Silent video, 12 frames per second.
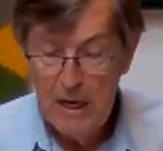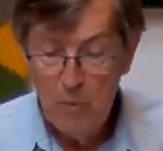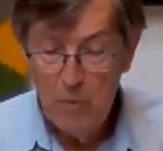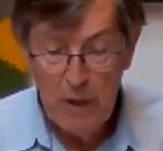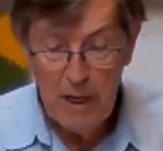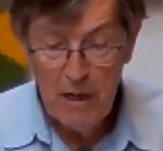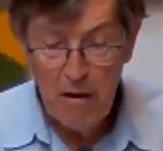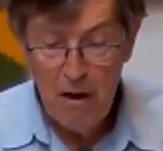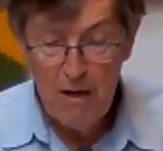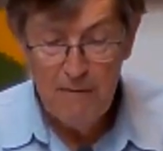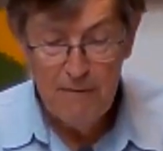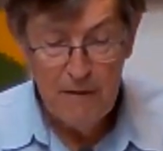and where
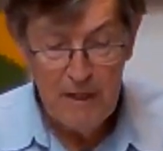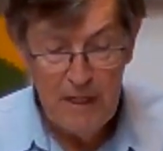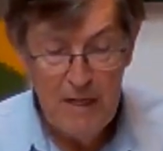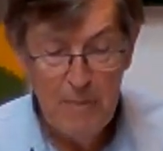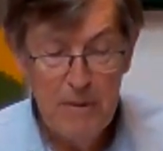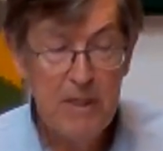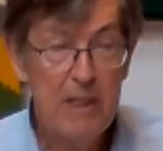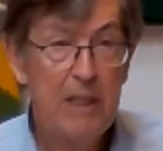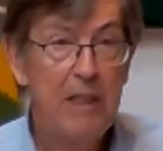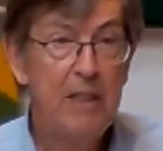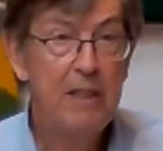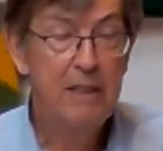life,
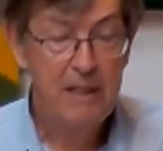liberty,